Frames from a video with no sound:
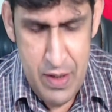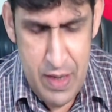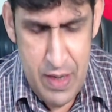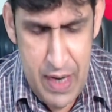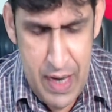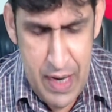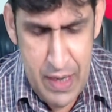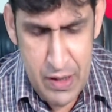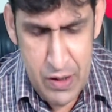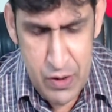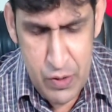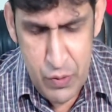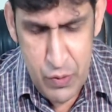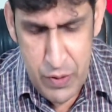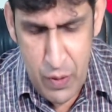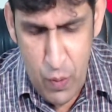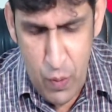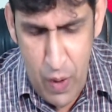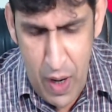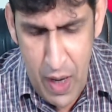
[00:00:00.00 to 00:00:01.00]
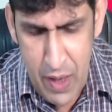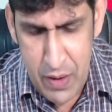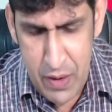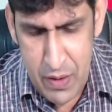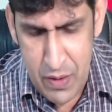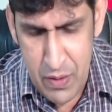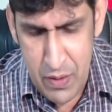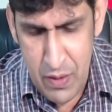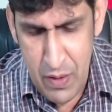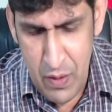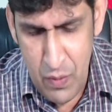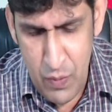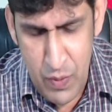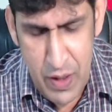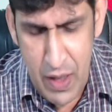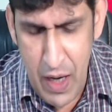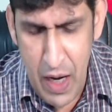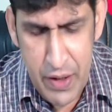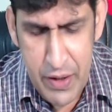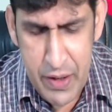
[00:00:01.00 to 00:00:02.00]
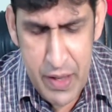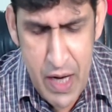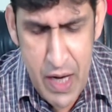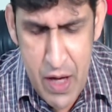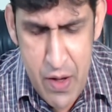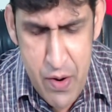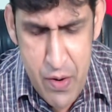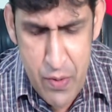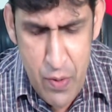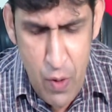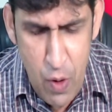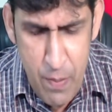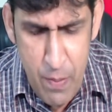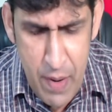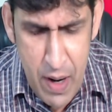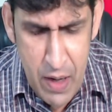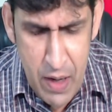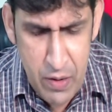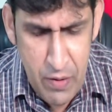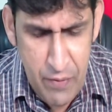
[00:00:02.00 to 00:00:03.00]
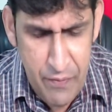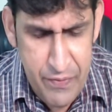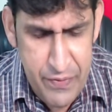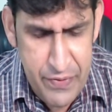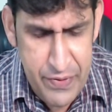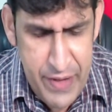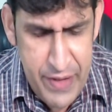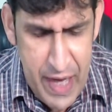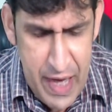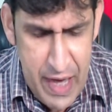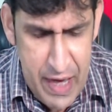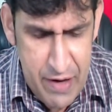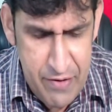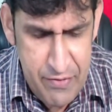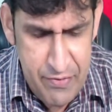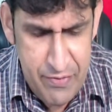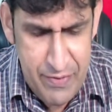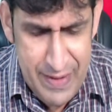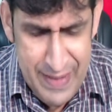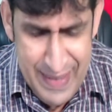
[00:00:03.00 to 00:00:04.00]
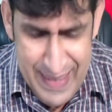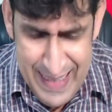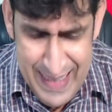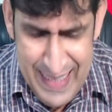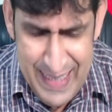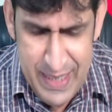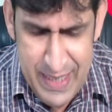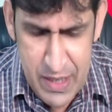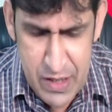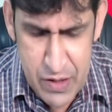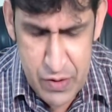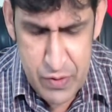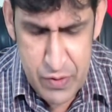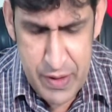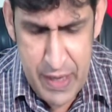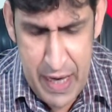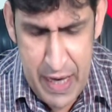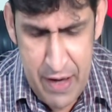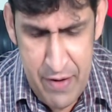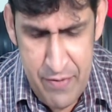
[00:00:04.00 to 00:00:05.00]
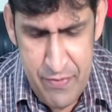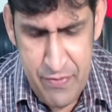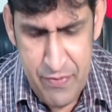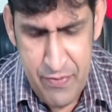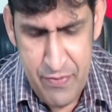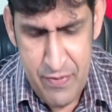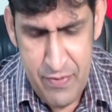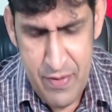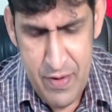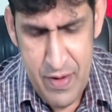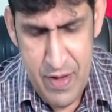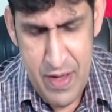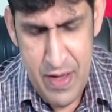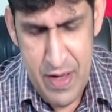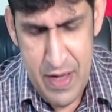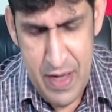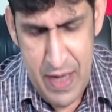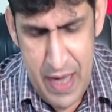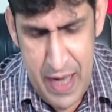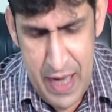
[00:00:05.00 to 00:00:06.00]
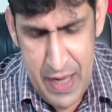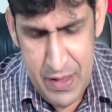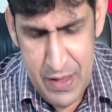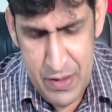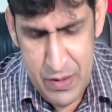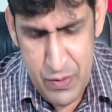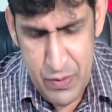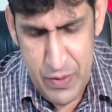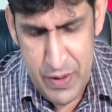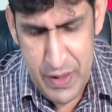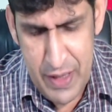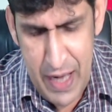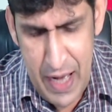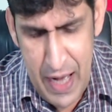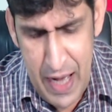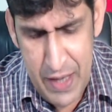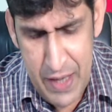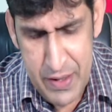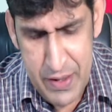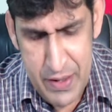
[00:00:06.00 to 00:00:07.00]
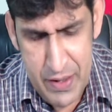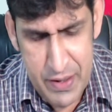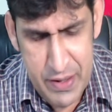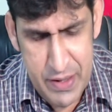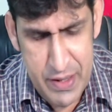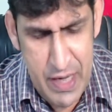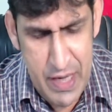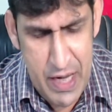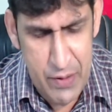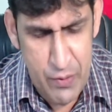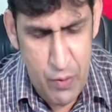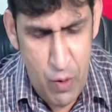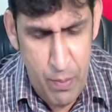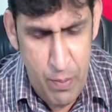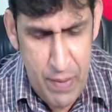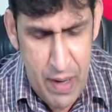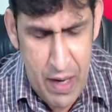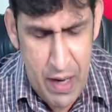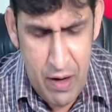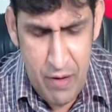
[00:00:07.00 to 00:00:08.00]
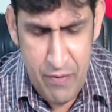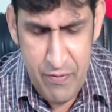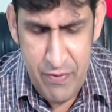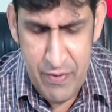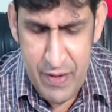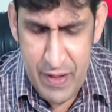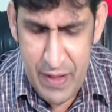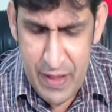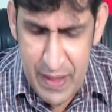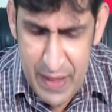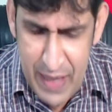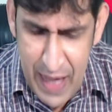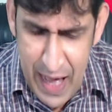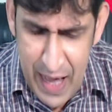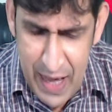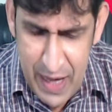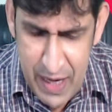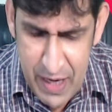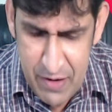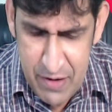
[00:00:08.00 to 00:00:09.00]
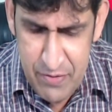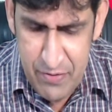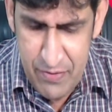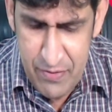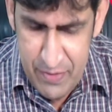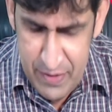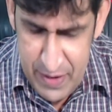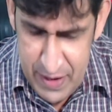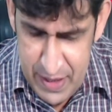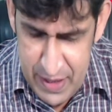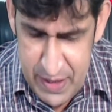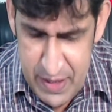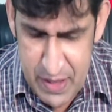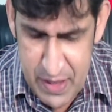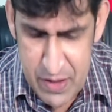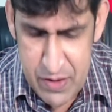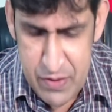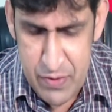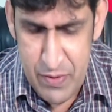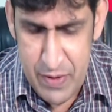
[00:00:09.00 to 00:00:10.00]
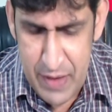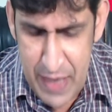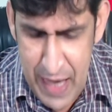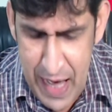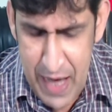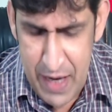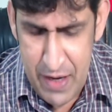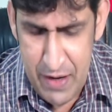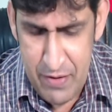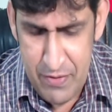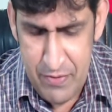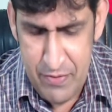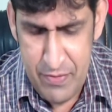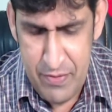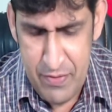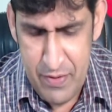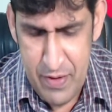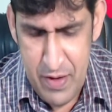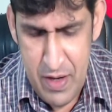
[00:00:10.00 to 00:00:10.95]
And to the one we are the aroma of death leading to death, and to the other the aroma of life leading to life.